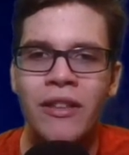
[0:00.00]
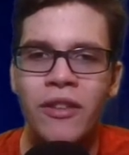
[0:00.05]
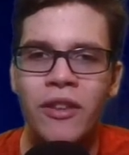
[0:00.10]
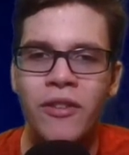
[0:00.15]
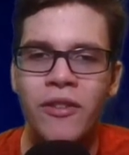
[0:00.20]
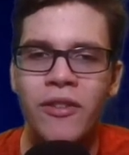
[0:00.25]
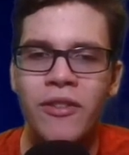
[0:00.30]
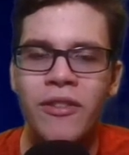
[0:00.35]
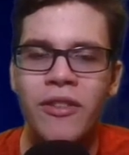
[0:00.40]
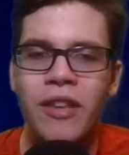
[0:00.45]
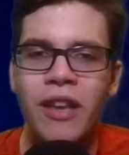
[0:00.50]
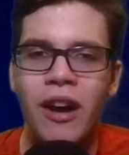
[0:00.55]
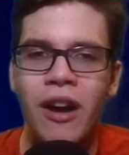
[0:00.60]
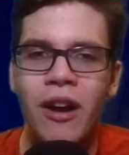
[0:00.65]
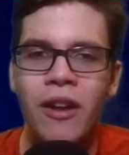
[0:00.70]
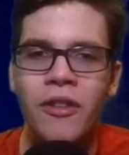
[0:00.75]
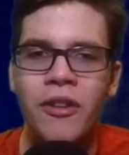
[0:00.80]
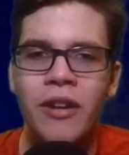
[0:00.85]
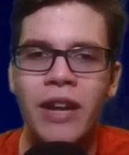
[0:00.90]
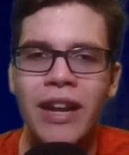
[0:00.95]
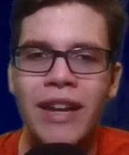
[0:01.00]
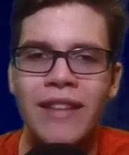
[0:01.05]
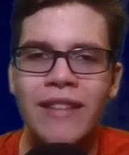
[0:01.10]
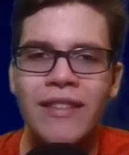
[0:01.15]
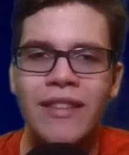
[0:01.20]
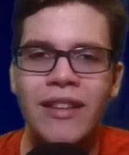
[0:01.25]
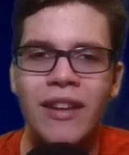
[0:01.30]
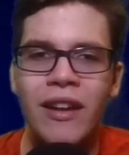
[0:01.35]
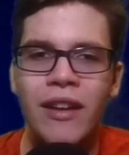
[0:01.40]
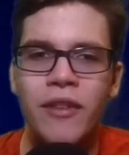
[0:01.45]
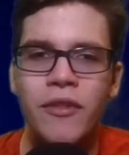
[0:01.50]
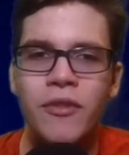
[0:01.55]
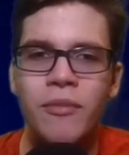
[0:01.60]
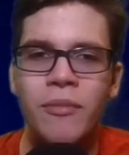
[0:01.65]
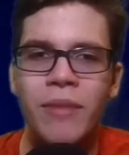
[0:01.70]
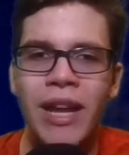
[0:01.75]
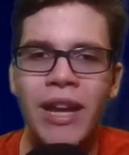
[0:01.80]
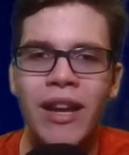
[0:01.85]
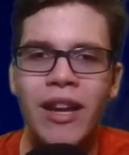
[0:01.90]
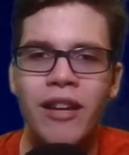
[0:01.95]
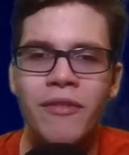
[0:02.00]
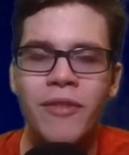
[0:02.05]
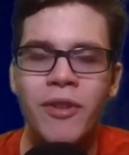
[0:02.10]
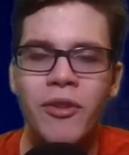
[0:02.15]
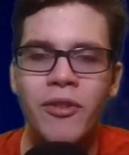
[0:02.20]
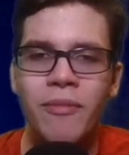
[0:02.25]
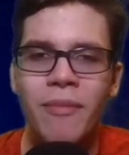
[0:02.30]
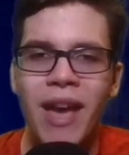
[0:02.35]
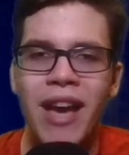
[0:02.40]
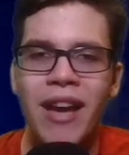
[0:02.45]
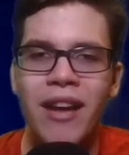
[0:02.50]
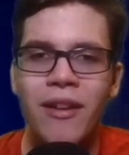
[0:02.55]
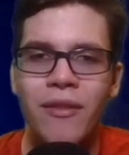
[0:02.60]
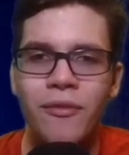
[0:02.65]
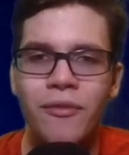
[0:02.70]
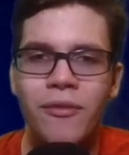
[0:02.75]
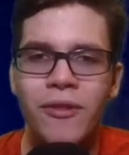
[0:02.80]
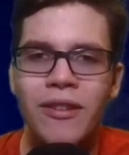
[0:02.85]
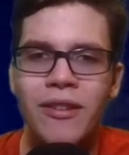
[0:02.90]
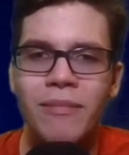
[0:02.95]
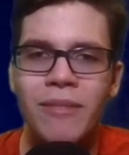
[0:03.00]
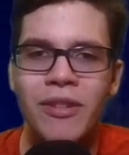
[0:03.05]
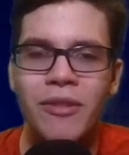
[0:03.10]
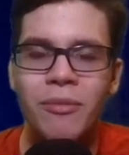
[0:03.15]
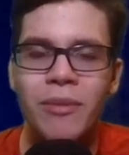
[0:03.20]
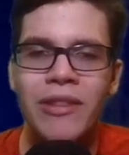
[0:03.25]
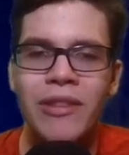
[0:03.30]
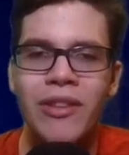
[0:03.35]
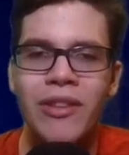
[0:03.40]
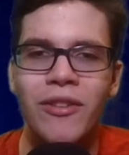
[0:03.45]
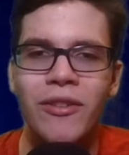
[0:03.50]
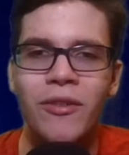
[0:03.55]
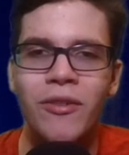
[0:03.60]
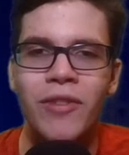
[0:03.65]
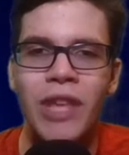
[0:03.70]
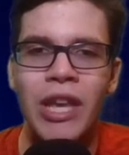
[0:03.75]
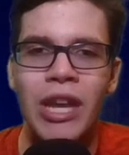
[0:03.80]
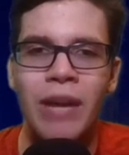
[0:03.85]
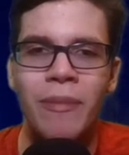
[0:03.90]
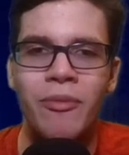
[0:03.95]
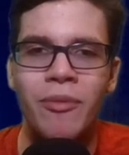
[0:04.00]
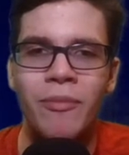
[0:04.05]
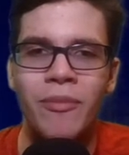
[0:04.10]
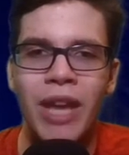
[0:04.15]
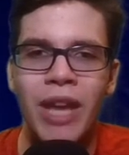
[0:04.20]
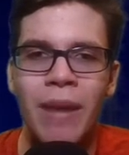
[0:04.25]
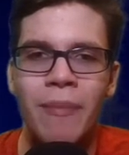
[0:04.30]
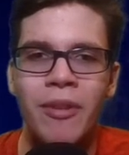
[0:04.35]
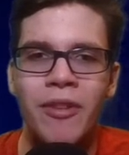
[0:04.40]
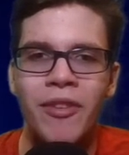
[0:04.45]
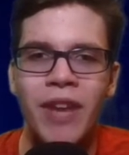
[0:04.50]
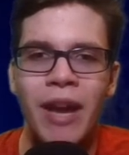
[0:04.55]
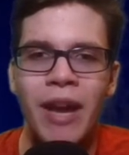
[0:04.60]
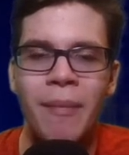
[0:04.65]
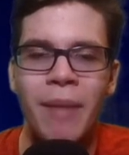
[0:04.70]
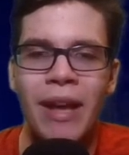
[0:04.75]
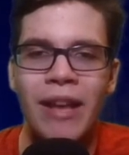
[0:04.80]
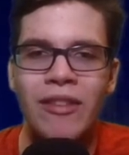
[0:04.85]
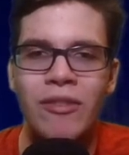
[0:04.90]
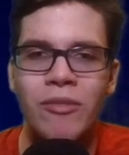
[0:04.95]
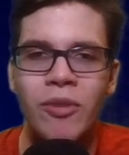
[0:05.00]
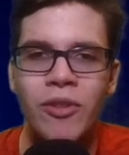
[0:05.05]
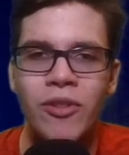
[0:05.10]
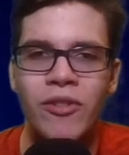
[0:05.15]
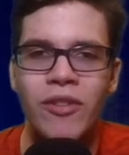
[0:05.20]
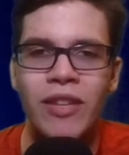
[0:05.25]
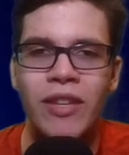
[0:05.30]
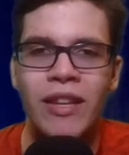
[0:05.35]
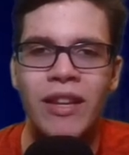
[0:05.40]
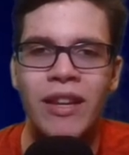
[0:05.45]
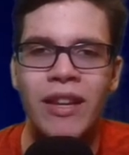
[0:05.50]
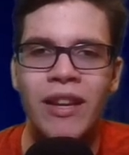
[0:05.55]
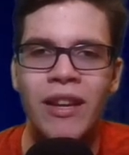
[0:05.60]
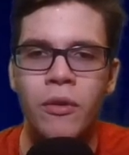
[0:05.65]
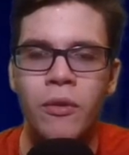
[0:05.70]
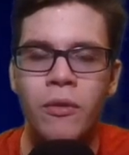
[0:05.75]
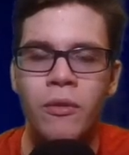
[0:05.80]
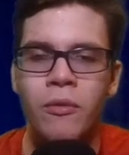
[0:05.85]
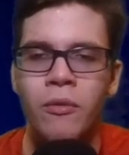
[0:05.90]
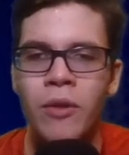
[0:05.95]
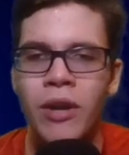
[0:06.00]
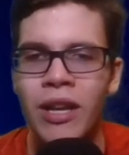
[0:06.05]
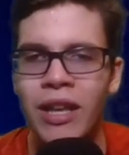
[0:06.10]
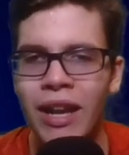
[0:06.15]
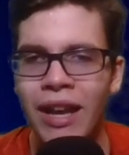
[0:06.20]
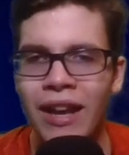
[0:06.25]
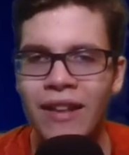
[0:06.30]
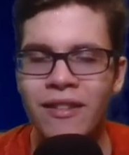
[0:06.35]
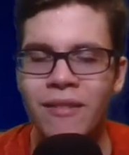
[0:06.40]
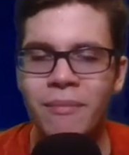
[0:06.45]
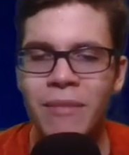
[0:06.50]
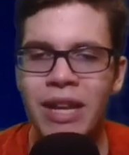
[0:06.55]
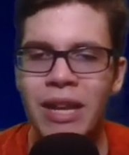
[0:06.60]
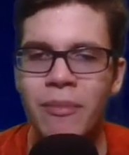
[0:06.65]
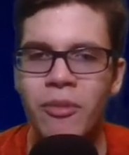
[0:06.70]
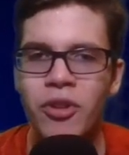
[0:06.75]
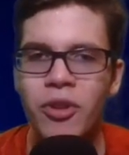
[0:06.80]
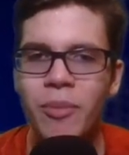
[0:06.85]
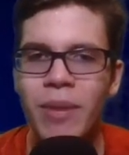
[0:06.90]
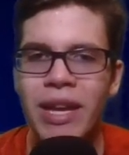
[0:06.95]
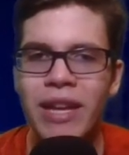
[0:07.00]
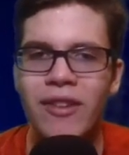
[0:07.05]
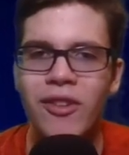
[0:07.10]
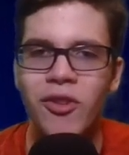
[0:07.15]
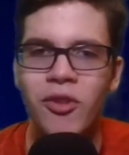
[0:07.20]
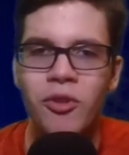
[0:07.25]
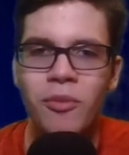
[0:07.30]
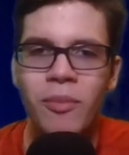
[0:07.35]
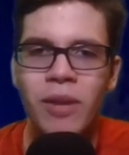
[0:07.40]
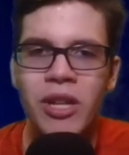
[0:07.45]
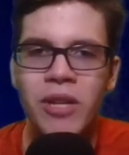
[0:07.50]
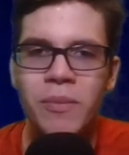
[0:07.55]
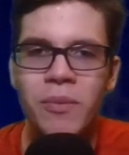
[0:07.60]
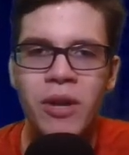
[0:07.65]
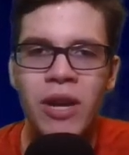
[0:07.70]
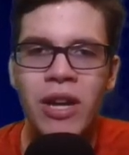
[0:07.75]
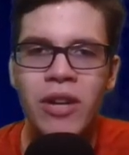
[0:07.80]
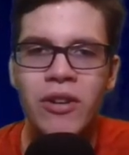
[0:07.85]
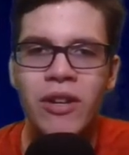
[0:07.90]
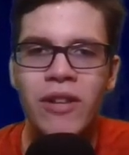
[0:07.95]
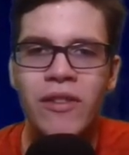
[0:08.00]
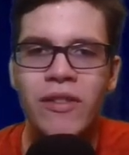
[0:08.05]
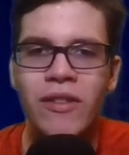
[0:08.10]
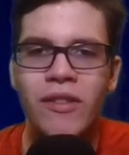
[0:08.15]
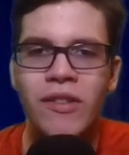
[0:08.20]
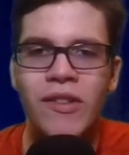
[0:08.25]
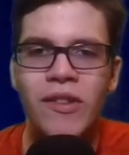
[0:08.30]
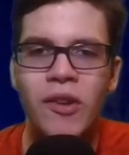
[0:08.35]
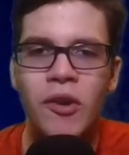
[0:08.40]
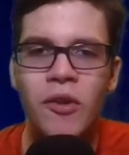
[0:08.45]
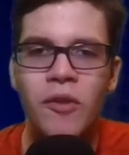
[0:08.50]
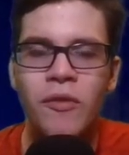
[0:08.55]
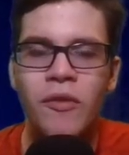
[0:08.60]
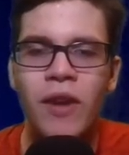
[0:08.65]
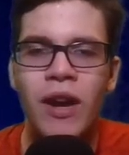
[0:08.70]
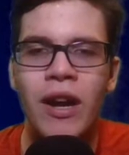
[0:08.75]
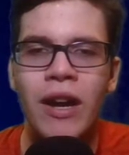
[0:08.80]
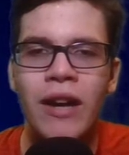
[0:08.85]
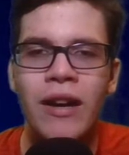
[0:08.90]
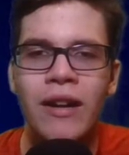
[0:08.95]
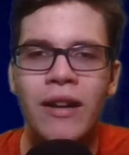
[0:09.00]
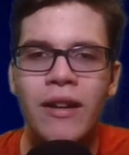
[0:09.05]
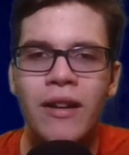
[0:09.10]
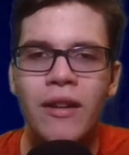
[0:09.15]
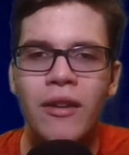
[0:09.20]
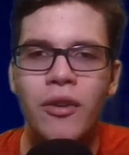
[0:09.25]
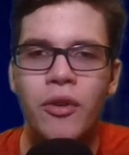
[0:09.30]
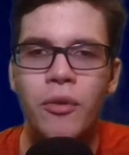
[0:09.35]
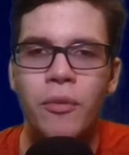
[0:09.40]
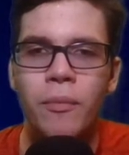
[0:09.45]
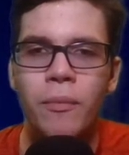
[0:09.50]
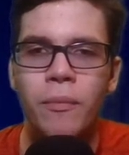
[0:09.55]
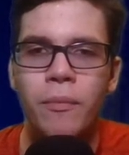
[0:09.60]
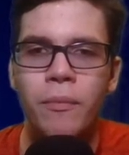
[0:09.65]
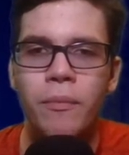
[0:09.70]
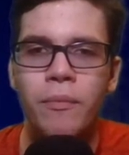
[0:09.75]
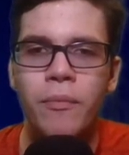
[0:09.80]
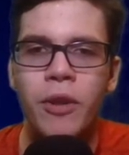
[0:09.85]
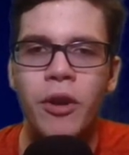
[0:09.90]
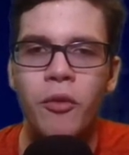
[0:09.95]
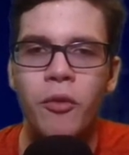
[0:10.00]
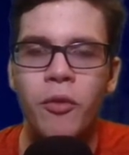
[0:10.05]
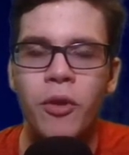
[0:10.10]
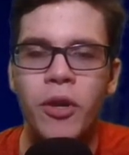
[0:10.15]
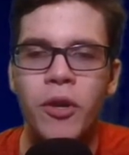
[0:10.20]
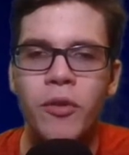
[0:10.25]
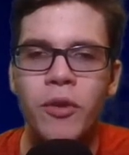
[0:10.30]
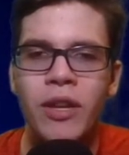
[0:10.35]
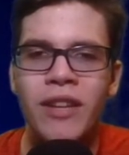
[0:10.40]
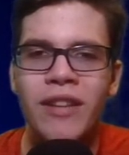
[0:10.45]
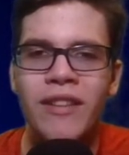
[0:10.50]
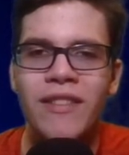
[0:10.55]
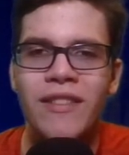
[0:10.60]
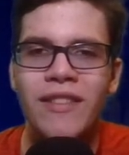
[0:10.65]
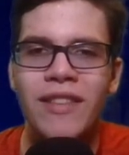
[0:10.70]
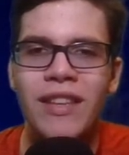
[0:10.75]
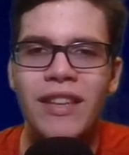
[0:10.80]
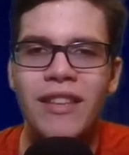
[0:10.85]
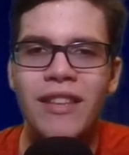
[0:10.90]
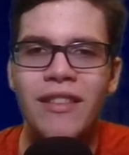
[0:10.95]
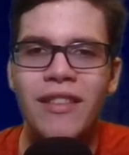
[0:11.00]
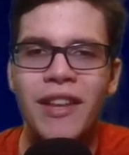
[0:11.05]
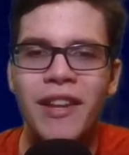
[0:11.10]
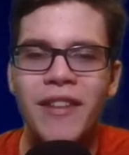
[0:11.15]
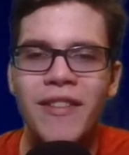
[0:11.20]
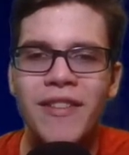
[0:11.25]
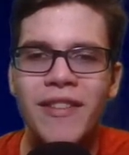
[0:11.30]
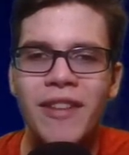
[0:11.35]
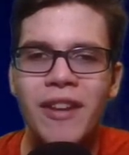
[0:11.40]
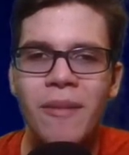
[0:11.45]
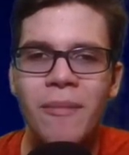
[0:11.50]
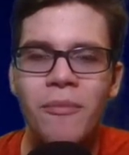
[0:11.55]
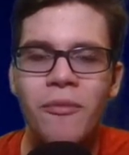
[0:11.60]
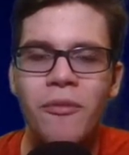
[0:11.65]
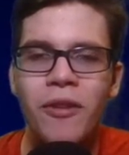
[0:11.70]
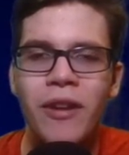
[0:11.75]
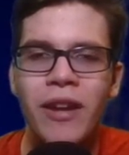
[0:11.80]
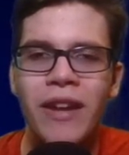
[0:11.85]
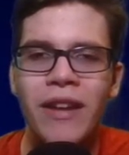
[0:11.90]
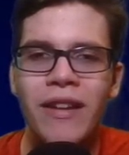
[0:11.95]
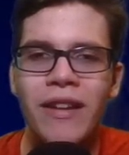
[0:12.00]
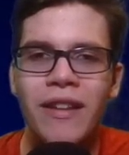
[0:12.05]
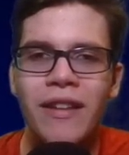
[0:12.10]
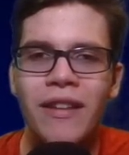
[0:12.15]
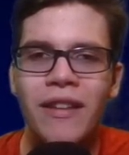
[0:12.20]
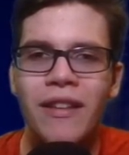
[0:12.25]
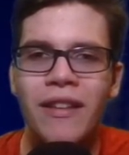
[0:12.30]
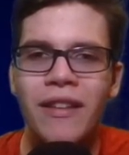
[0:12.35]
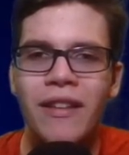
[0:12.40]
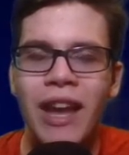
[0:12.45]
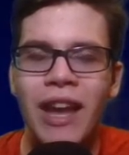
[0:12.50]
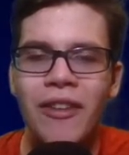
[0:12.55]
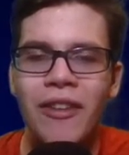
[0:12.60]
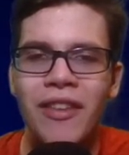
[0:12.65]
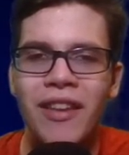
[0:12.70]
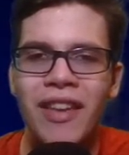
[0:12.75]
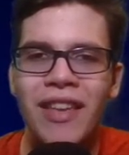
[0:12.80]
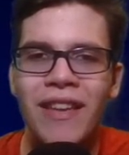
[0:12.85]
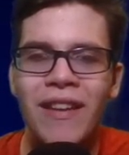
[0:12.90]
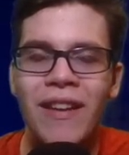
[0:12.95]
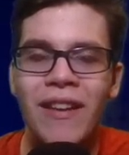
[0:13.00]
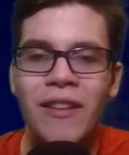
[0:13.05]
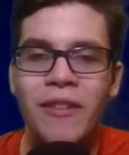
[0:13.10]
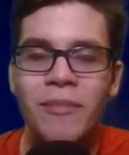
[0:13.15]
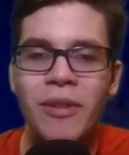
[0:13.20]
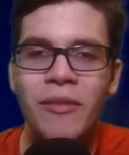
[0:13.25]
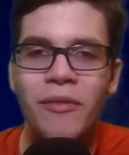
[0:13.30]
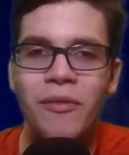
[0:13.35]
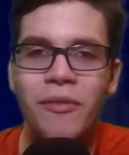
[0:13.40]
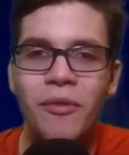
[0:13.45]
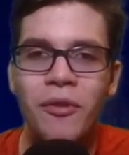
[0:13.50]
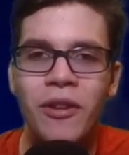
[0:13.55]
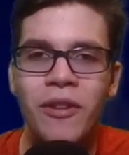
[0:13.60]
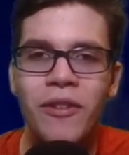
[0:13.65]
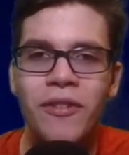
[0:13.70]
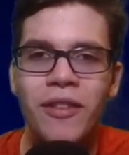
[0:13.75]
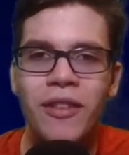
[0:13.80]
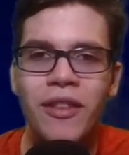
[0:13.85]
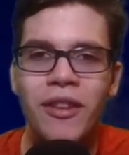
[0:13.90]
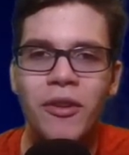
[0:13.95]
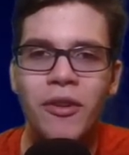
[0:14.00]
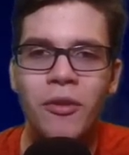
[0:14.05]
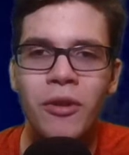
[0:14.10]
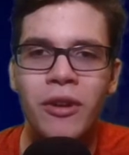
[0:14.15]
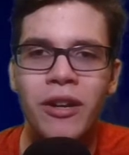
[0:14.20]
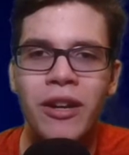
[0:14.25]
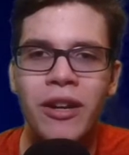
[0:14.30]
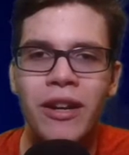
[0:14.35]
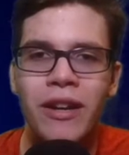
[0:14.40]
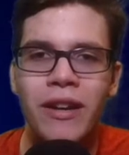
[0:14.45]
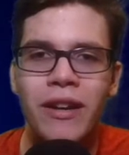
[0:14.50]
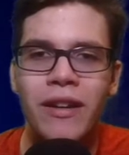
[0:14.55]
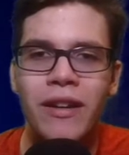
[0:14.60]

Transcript: This is the other idea. So black kind of goes back and forth between the setups from time to time, as we'll see. White hasn't been able to make too much progress so far, but we're going to see that at some point, now the king has been forced to the corner.